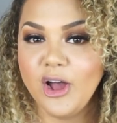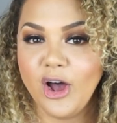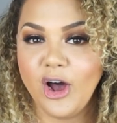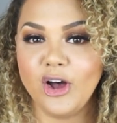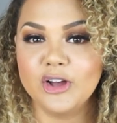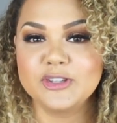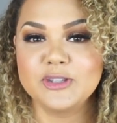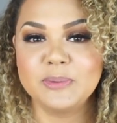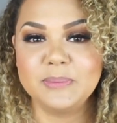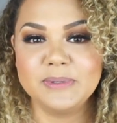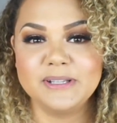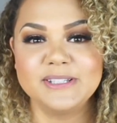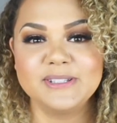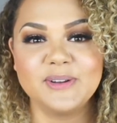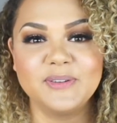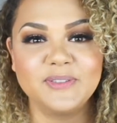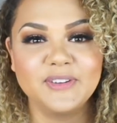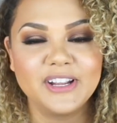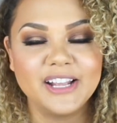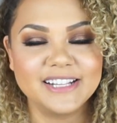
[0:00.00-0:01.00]
Also, please
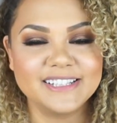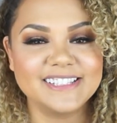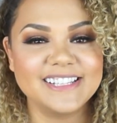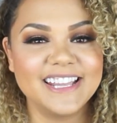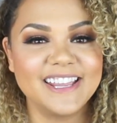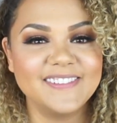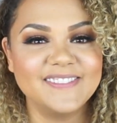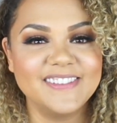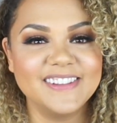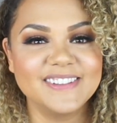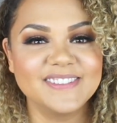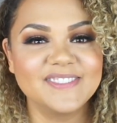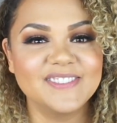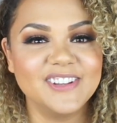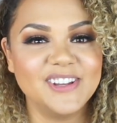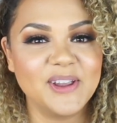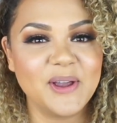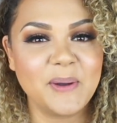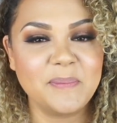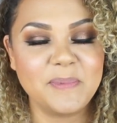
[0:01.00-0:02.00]
don't forget to give this
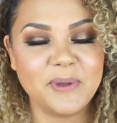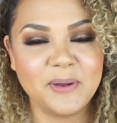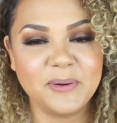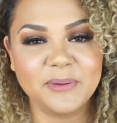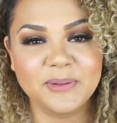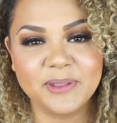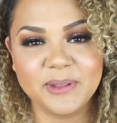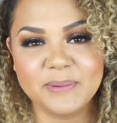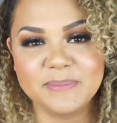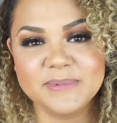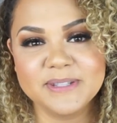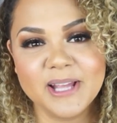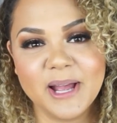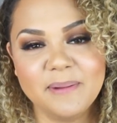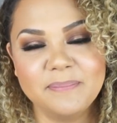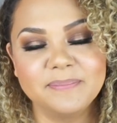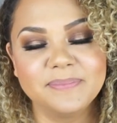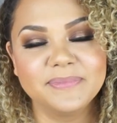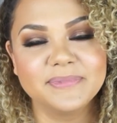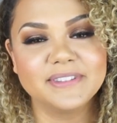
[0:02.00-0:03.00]
video a big old thumbs
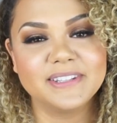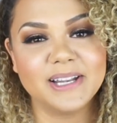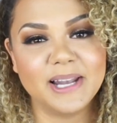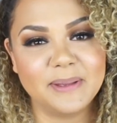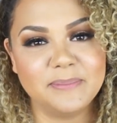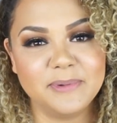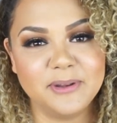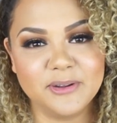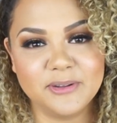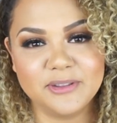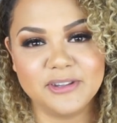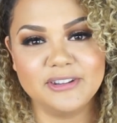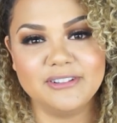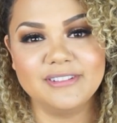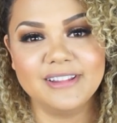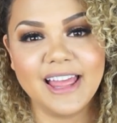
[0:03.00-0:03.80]
up to let me know that you